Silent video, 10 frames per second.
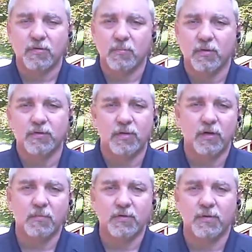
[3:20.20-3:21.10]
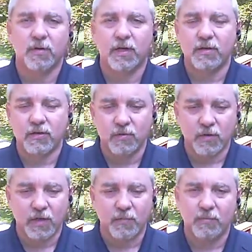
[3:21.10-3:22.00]
So most of the homes you run into
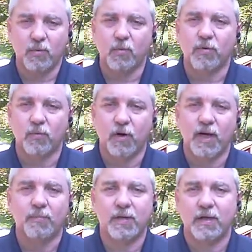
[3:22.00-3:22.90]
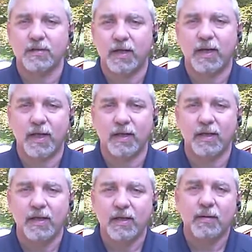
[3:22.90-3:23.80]
are going to be bordered right up against that
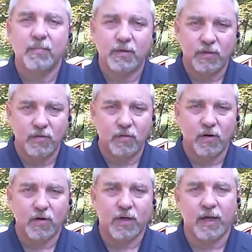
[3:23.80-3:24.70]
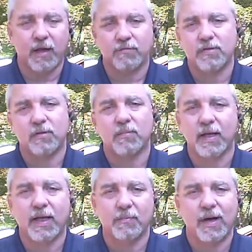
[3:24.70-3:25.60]
alley, but then you are going to have some
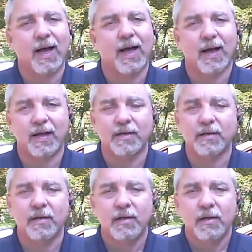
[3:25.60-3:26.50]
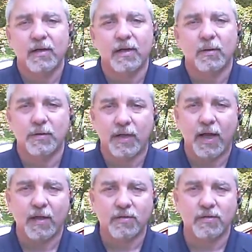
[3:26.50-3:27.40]
land behind. With the
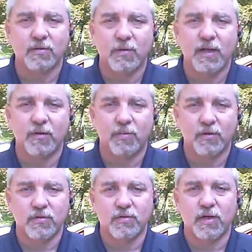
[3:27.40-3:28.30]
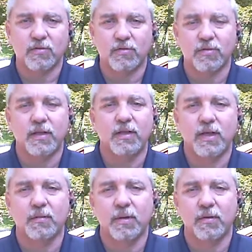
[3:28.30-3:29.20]
houses that we have purchased, as you'll see in
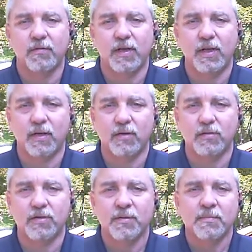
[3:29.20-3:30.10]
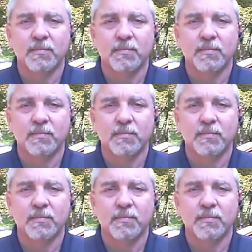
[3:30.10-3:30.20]
the upcoming videos,